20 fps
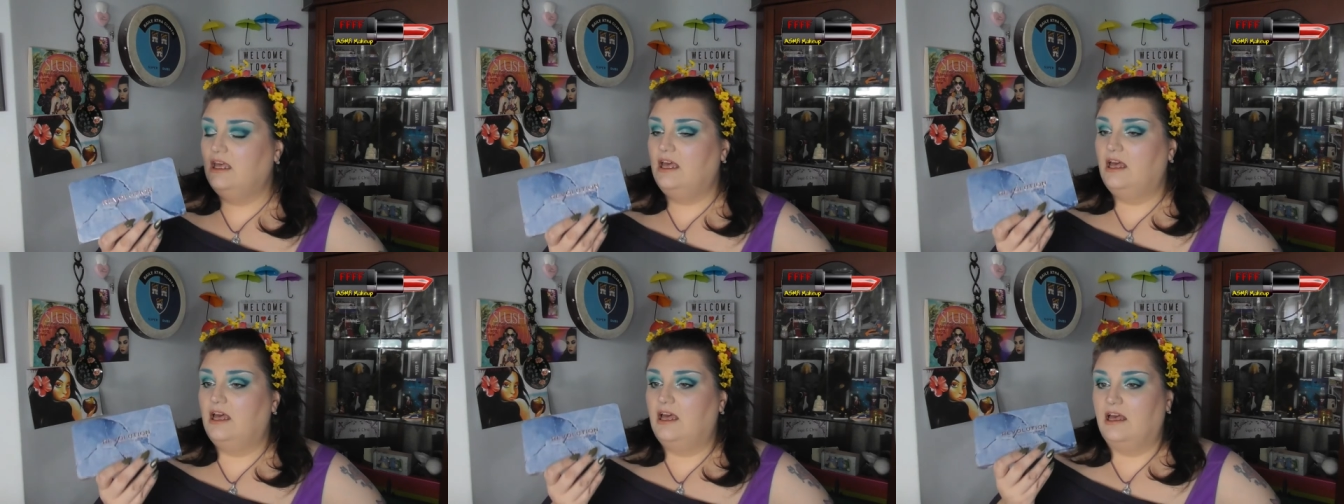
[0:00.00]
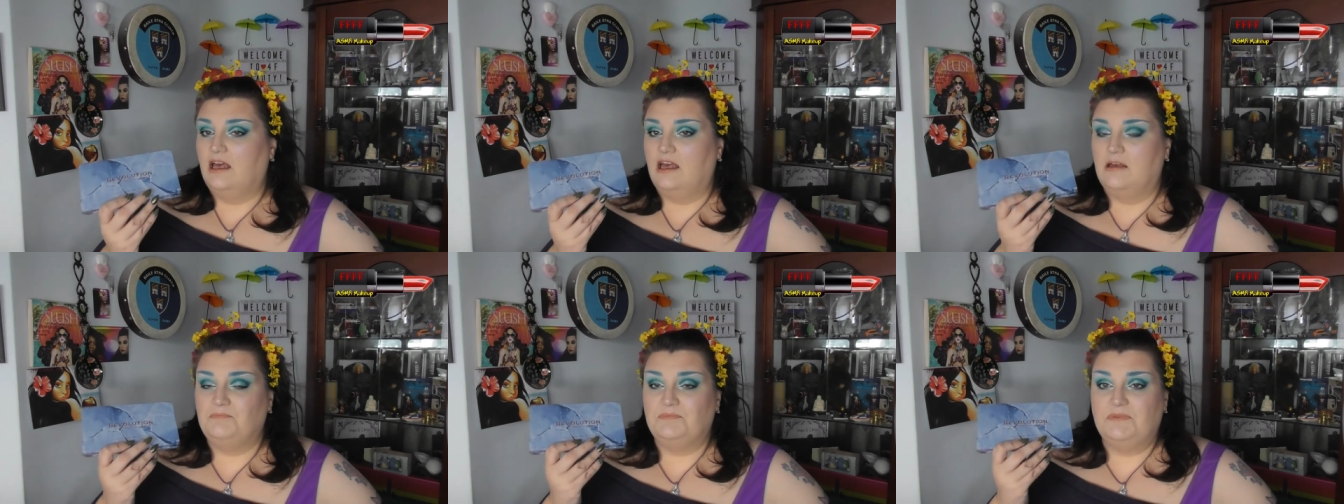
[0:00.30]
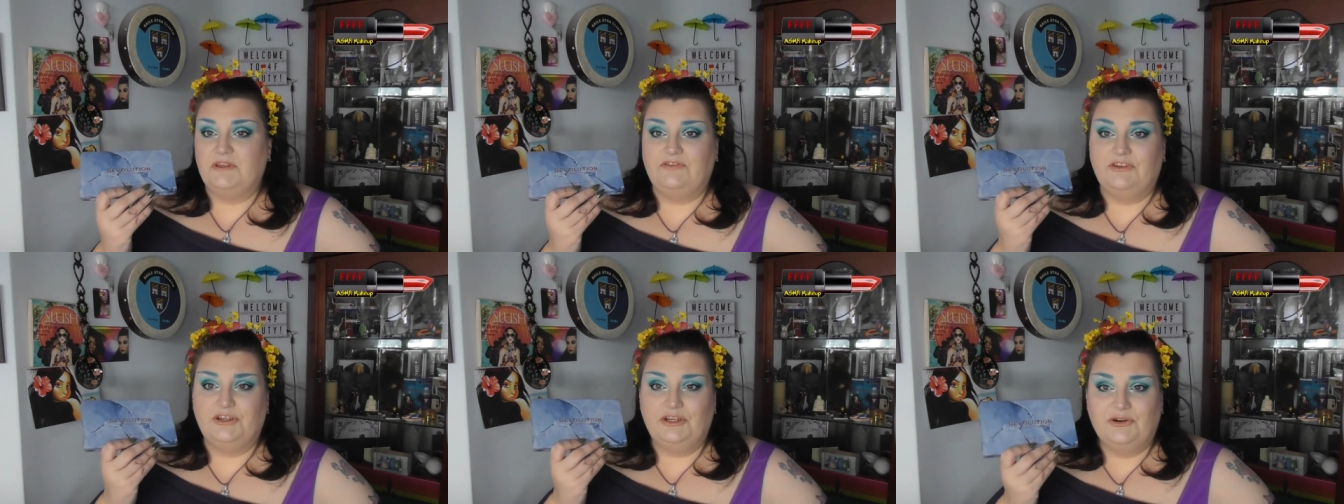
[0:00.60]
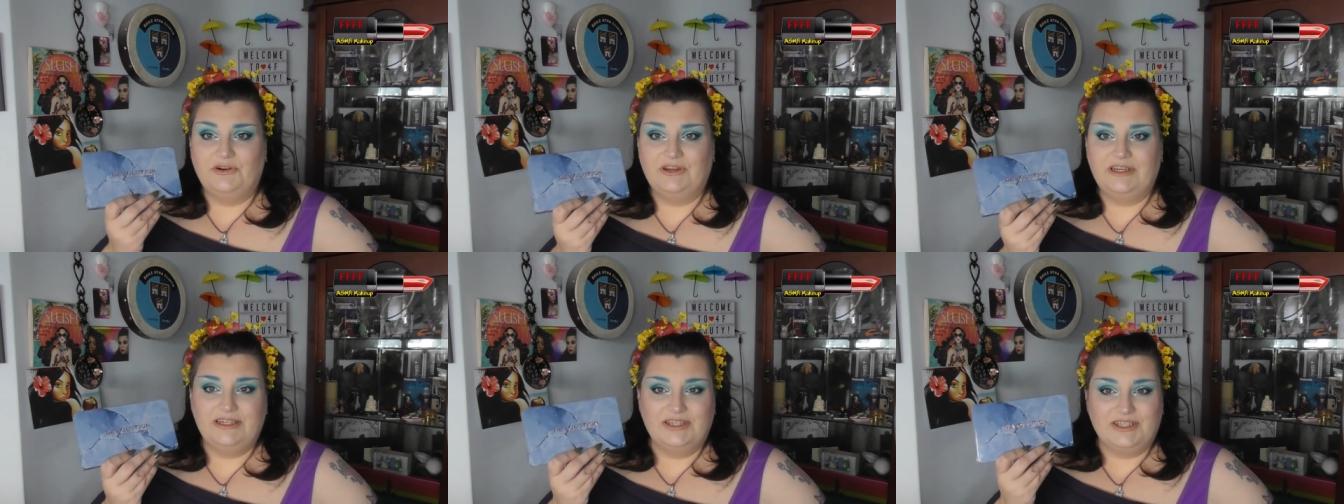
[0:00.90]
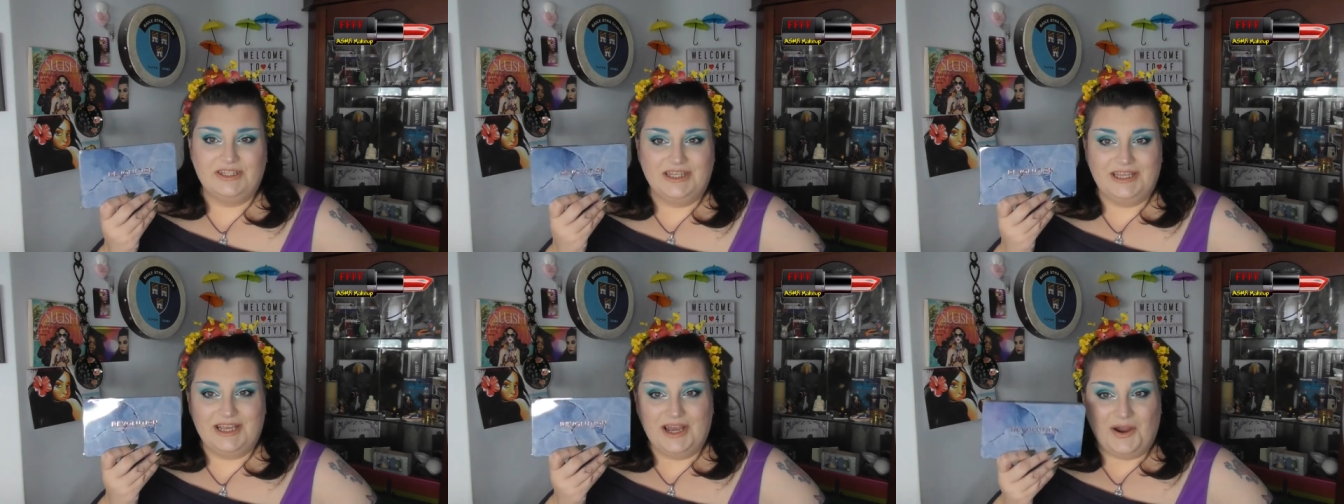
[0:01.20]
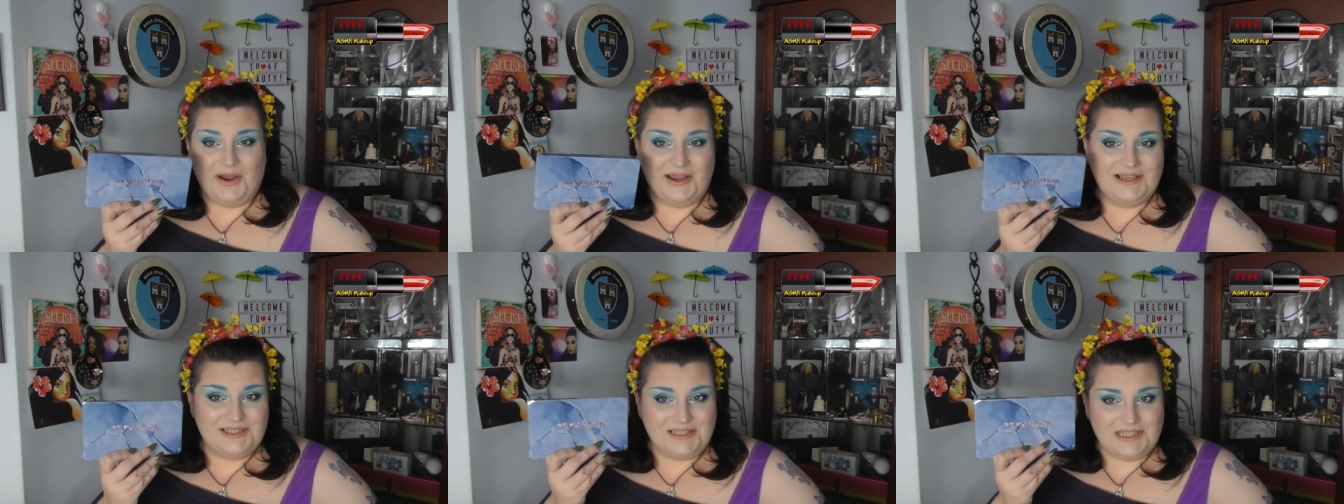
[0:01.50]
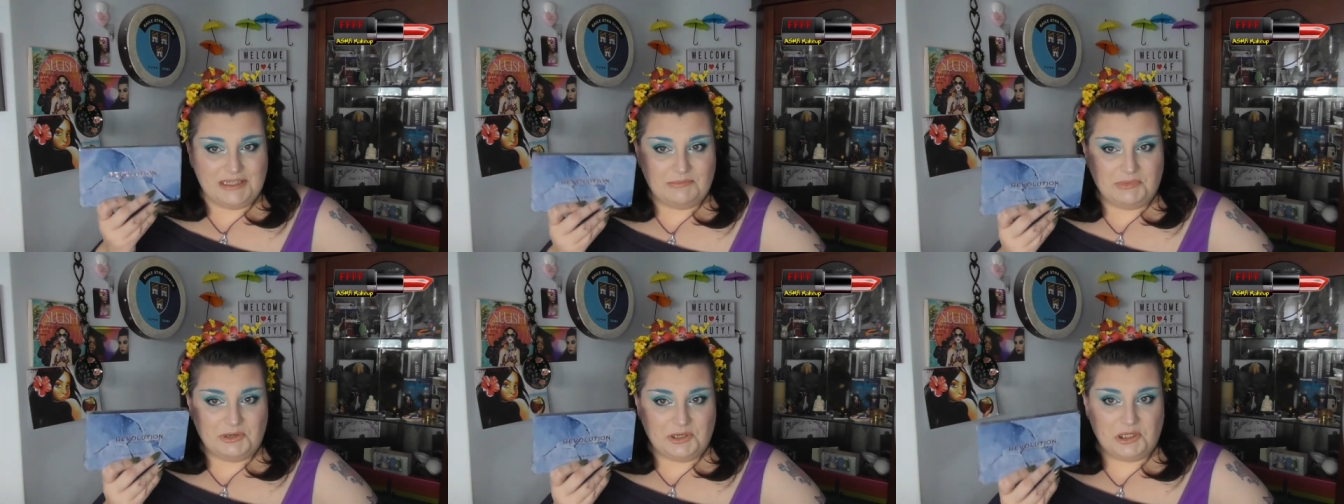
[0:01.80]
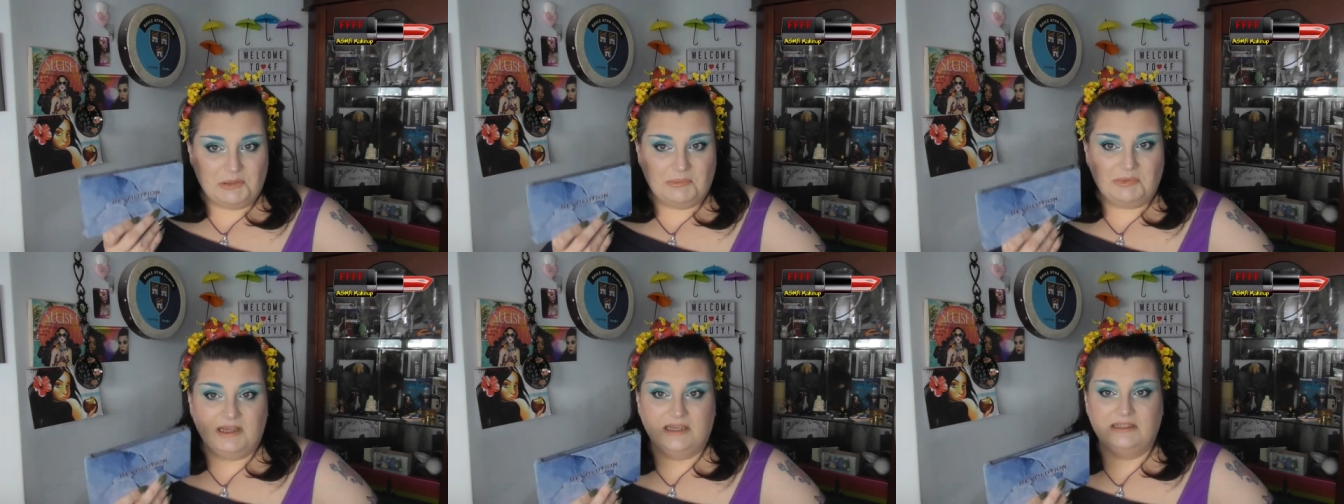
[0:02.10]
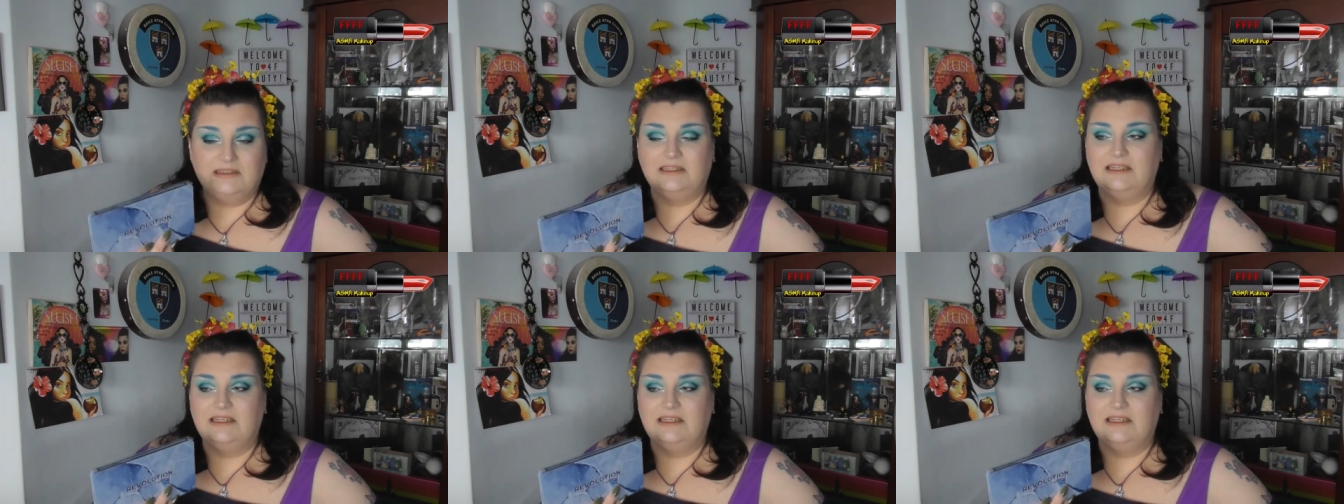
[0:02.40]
Um, if you're not into the Icy Blue Blood,